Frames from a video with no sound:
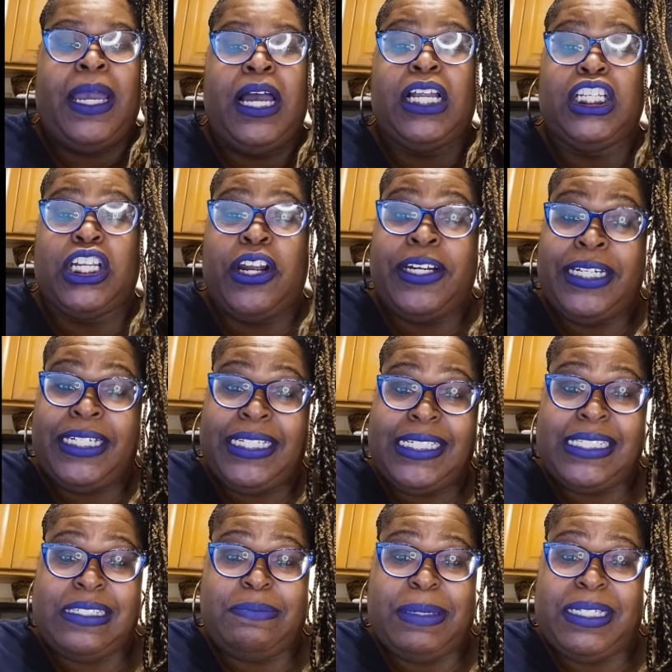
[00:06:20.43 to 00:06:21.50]
learning
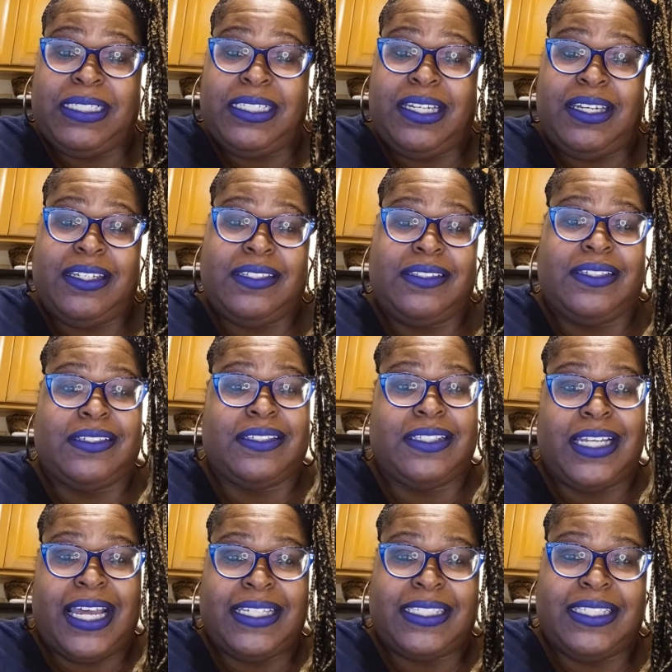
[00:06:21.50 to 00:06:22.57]
disabilities,
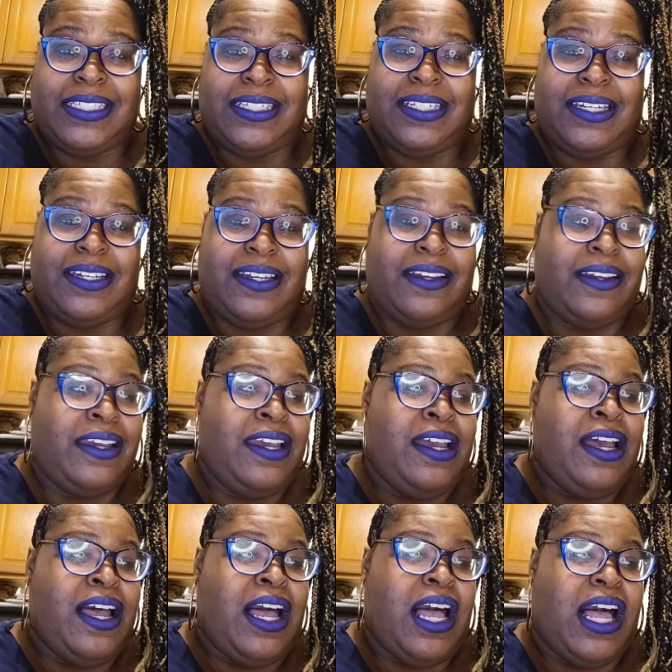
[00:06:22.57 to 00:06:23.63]
dyslexia,
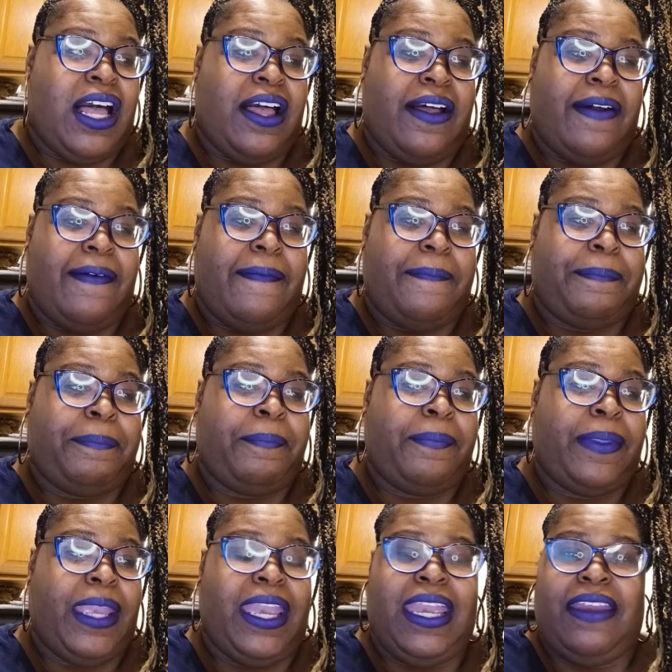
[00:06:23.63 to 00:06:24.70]
um,
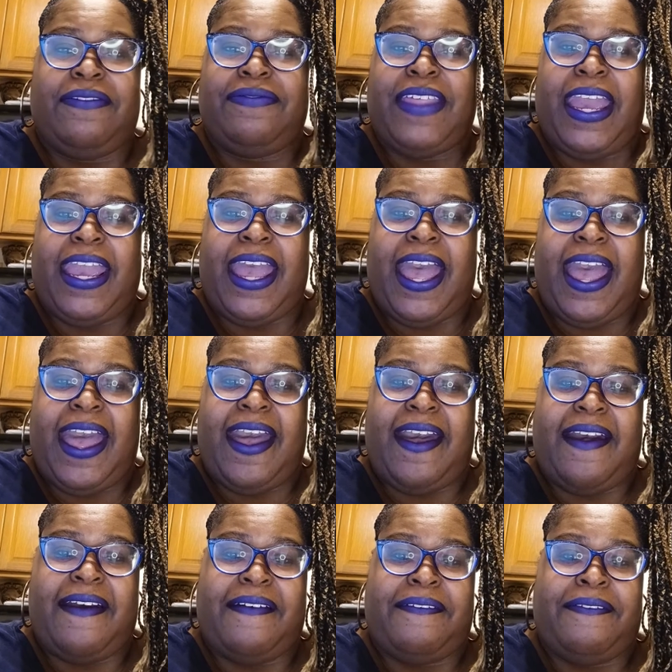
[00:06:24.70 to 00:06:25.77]
if they
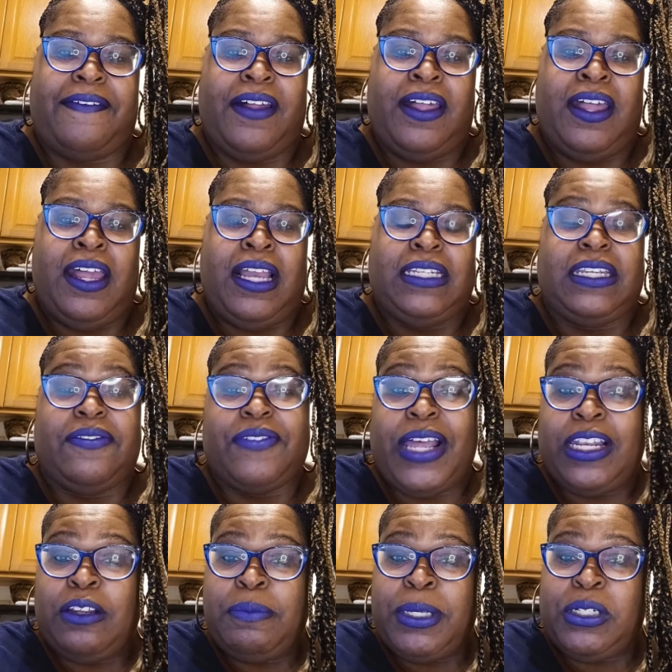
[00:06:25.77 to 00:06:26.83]
have
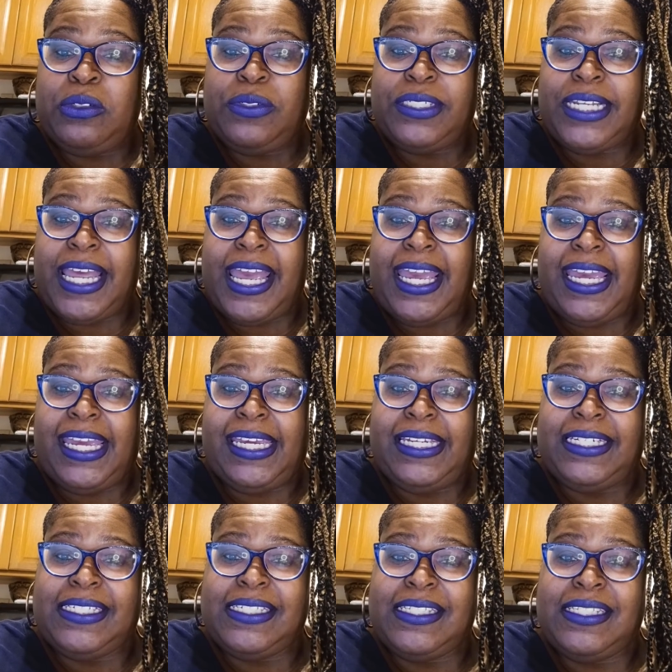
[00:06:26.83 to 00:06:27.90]
developmental
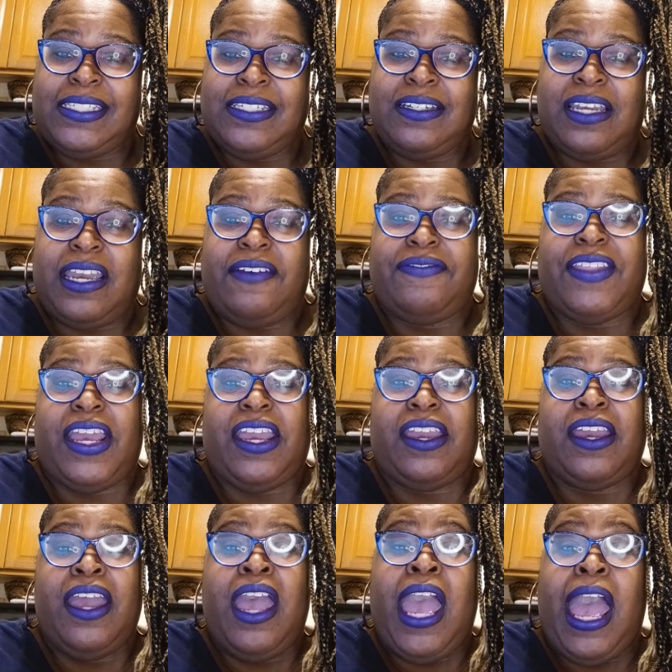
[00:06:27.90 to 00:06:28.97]
delays, if they
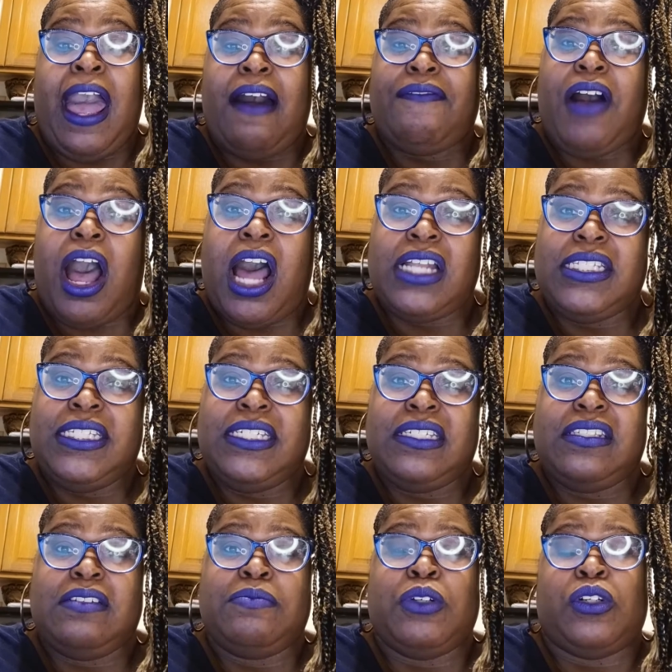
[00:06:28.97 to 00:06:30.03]
have
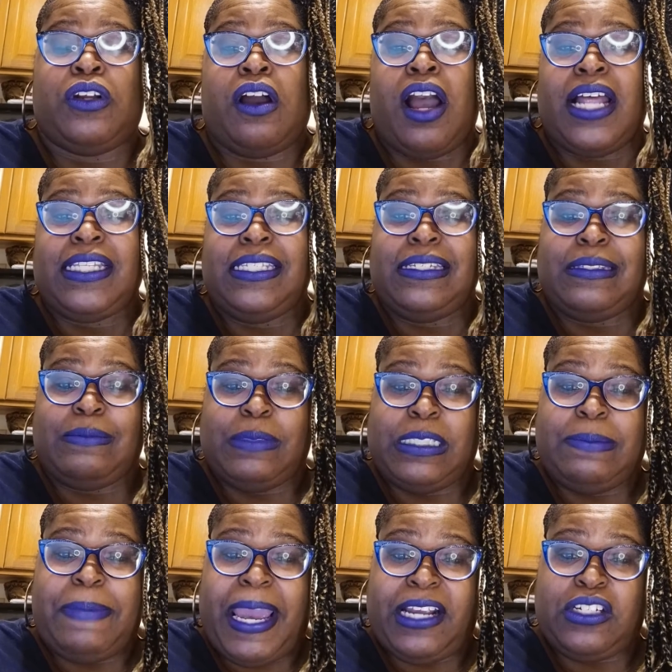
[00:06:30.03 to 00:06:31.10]
autism on the autism
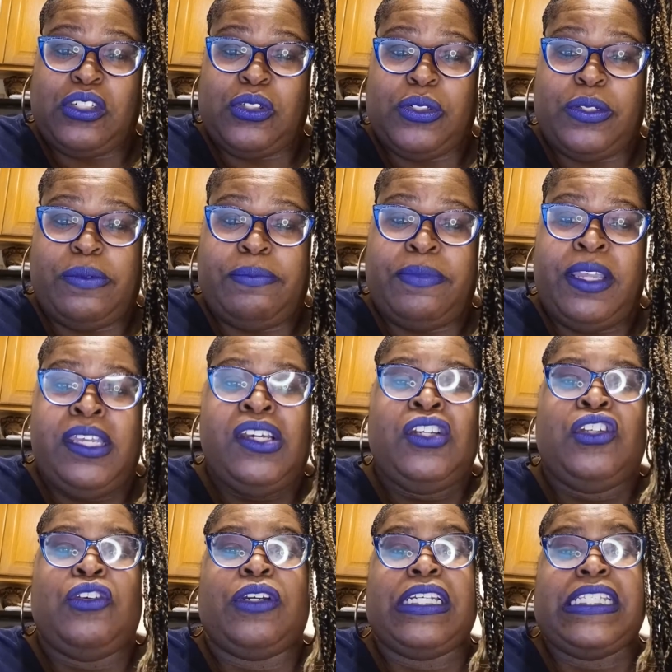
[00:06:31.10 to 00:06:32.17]
spectrum.
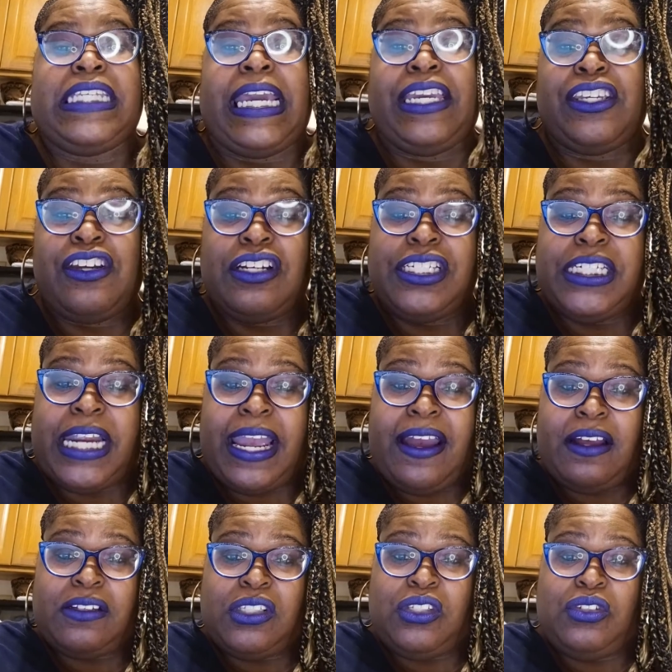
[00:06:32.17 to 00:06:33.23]
You can take your
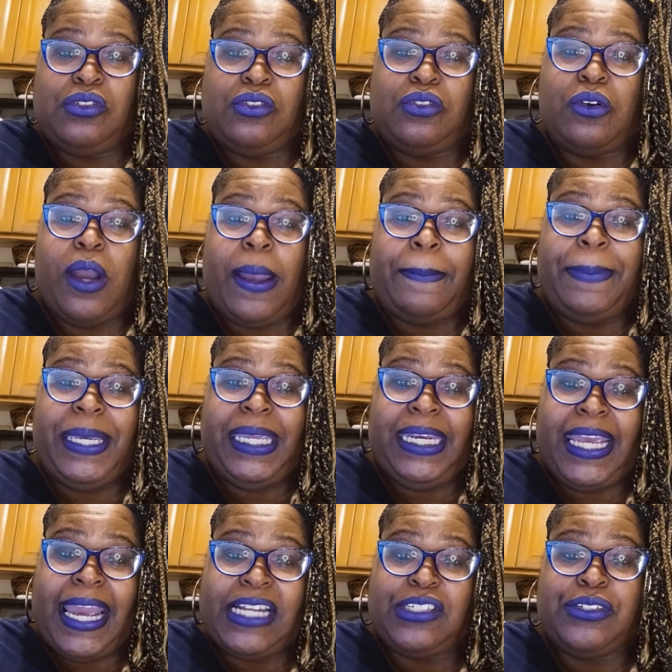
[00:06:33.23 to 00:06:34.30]
child to a
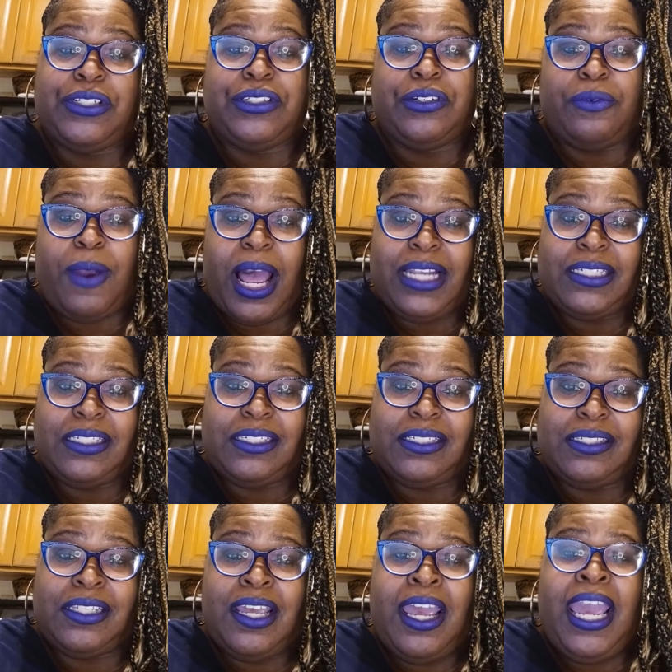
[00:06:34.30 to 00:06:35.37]
pediatric
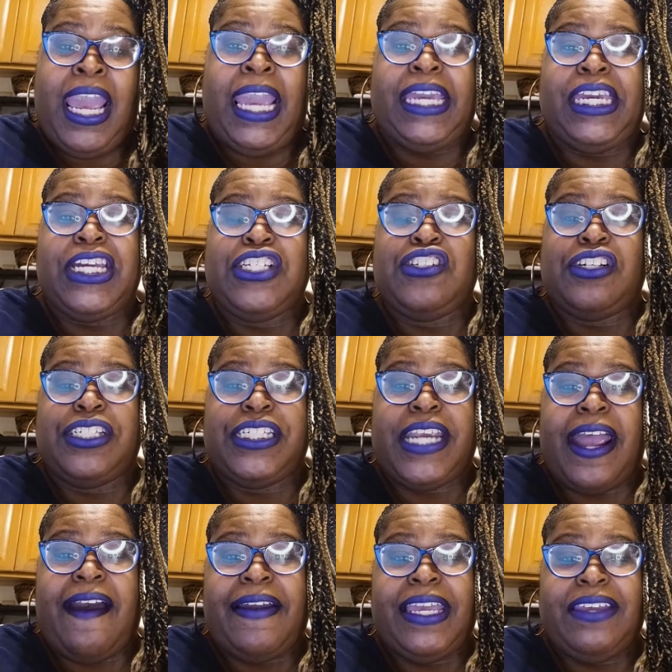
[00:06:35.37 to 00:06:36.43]
neurologist and get your
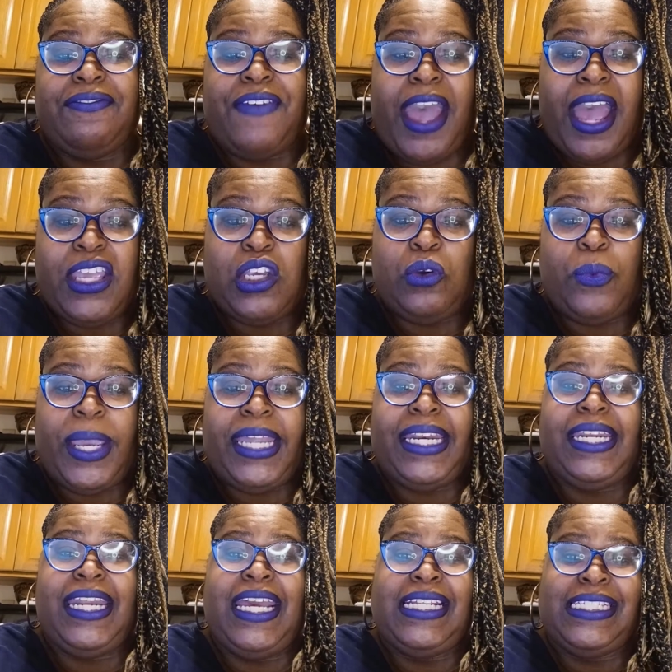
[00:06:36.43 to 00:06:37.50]
child
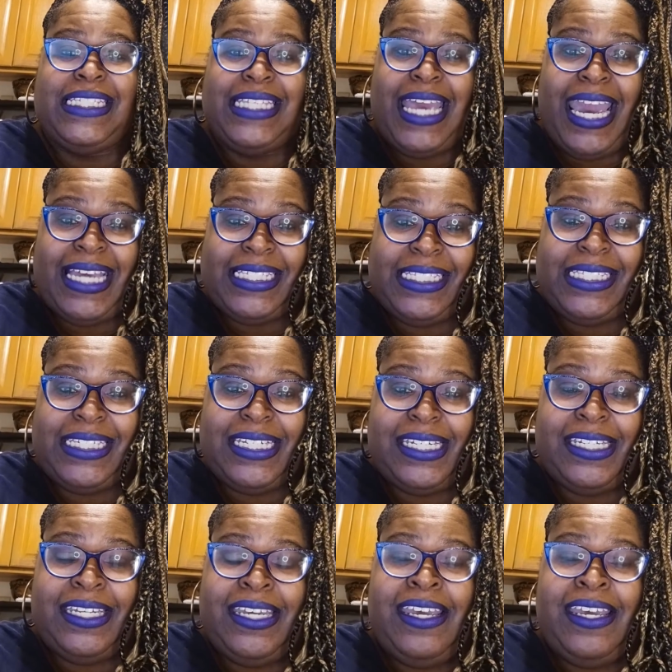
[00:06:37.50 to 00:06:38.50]
evaluated and tested.